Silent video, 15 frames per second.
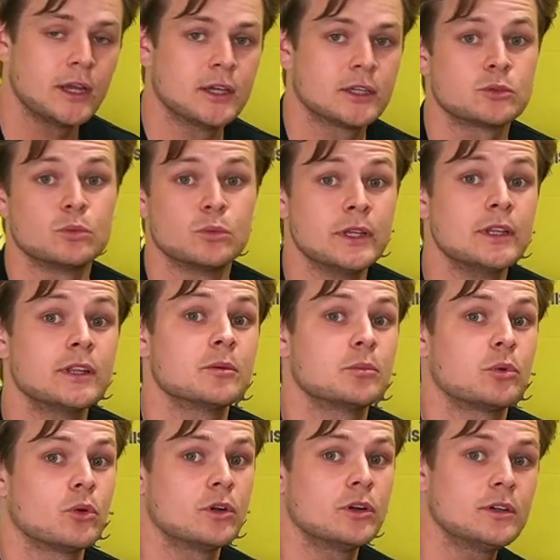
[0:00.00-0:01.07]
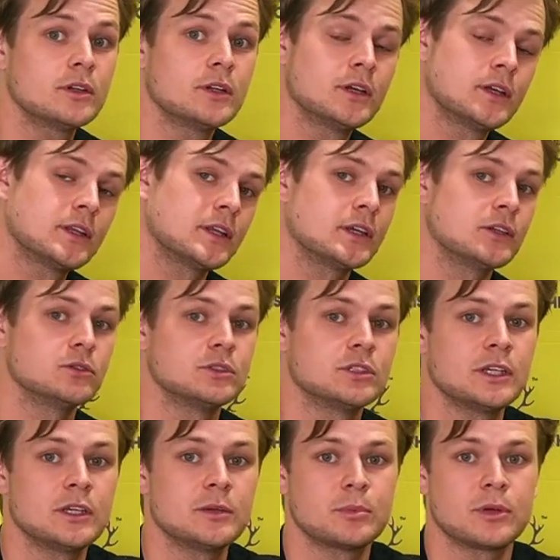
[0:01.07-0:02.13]
it's really important that you
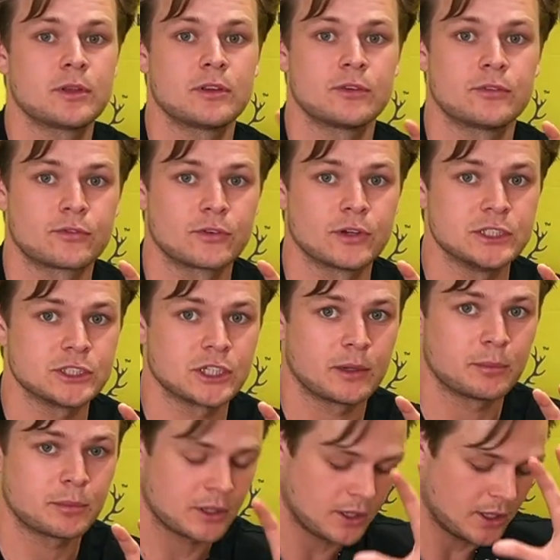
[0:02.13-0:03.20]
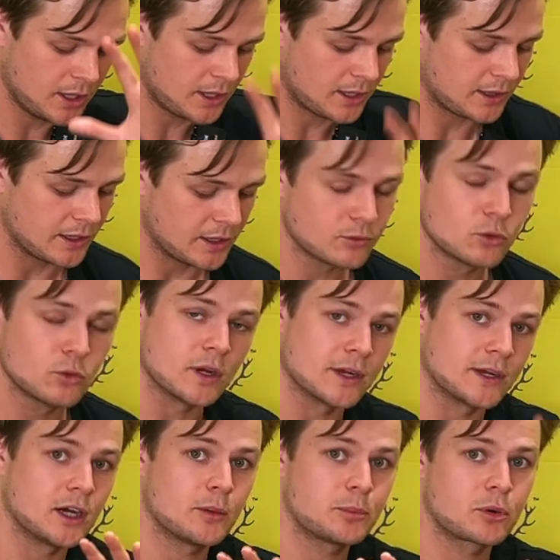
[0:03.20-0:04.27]
tip the fridge up level and
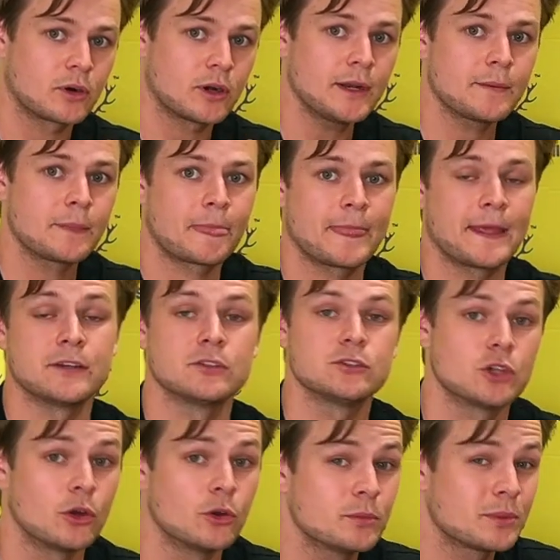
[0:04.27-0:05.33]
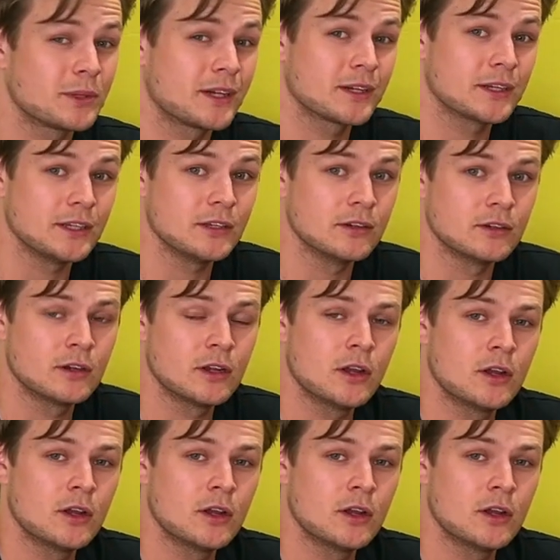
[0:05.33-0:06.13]
upright and don't plug it in